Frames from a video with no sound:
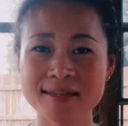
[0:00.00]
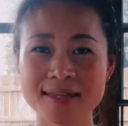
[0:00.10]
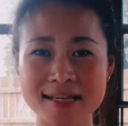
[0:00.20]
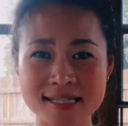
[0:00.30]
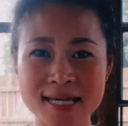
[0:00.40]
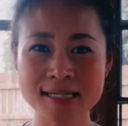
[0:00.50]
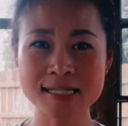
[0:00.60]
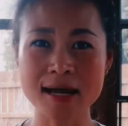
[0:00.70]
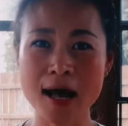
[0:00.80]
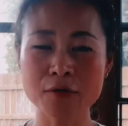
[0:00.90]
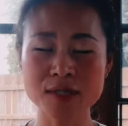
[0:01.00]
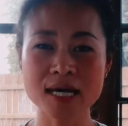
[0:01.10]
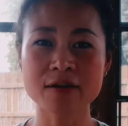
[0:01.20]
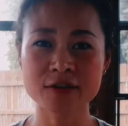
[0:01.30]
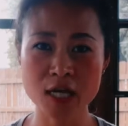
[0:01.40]
they sense the outside
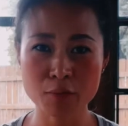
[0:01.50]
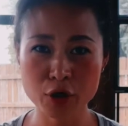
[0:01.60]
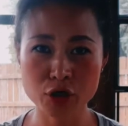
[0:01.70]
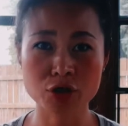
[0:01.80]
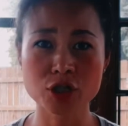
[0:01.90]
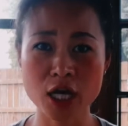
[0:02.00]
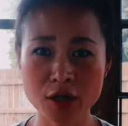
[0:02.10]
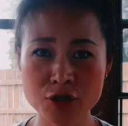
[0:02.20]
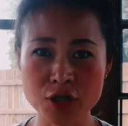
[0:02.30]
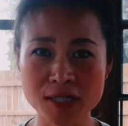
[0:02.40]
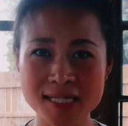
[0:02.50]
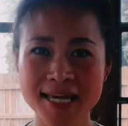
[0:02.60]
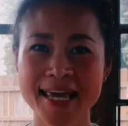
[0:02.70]
of temperature changes,